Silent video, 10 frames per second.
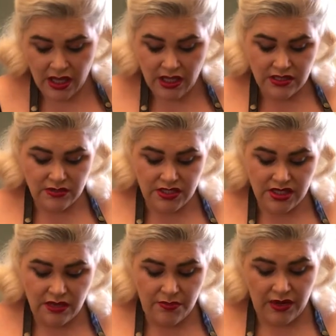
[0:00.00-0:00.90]
So we're just
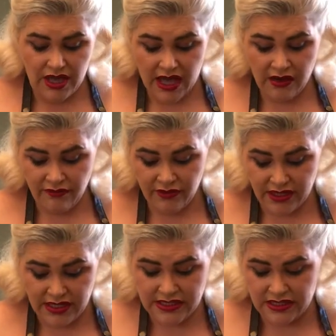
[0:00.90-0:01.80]
going to put a handful of
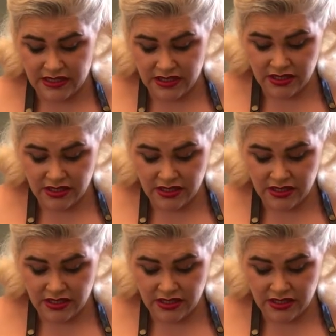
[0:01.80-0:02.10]
these in